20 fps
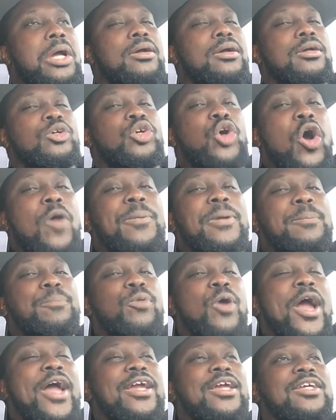Kobe
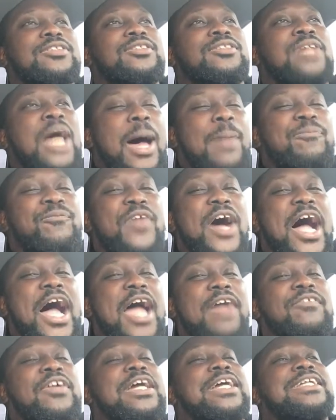Bryant is top
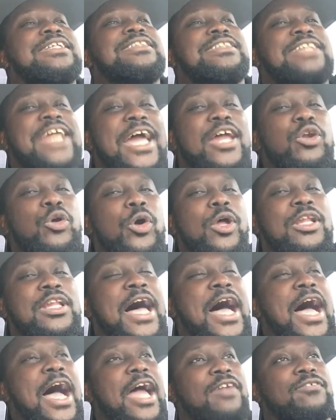5, dead or
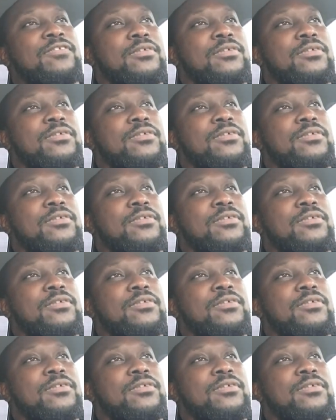alive.